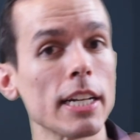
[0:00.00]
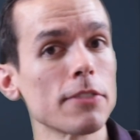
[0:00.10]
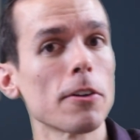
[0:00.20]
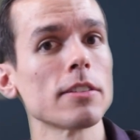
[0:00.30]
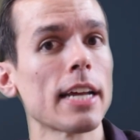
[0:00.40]
And as
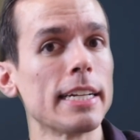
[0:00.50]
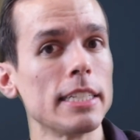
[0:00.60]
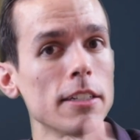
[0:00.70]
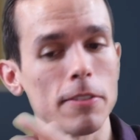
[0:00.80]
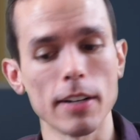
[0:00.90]
far as that
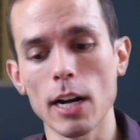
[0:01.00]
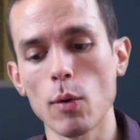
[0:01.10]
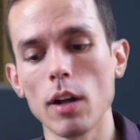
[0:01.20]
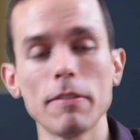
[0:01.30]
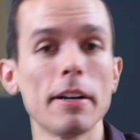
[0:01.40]
idea for not
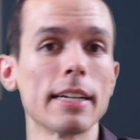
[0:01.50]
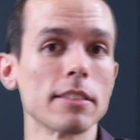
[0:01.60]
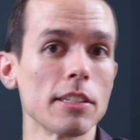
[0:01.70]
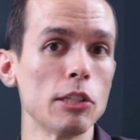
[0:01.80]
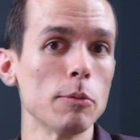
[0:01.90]
qualifying
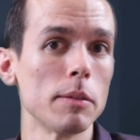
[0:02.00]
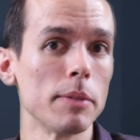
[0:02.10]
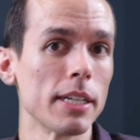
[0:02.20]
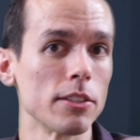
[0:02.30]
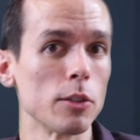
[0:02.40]
as a human
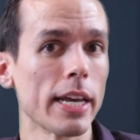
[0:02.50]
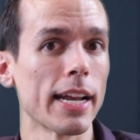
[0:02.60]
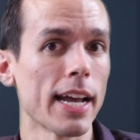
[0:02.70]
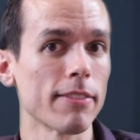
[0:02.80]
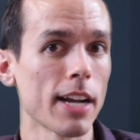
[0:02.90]
because you
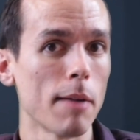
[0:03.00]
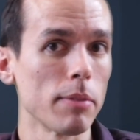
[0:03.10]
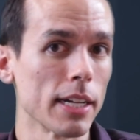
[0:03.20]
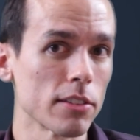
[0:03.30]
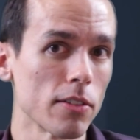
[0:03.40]
can't have
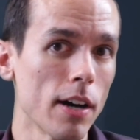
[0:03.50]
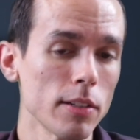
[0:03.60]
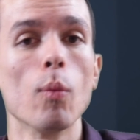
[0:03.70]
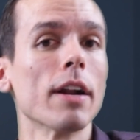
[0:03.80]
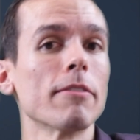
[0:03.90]
complex
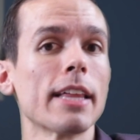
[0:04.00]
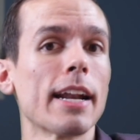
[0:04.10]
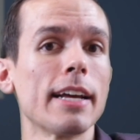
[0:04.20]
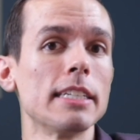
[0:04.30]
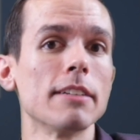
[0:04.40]
thought, whatever
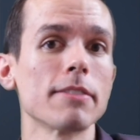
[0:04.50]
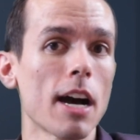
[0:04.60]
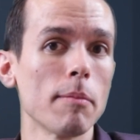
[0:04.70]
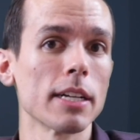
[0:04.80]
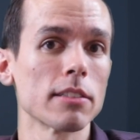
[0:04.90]
that idea of
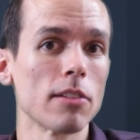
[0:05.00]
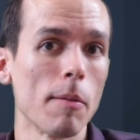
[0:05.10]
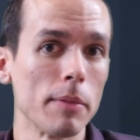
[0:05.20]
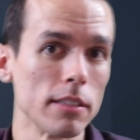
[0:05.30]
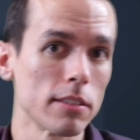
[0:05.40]
complex
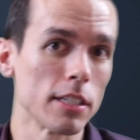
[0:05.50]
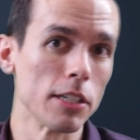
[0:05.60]
thought means to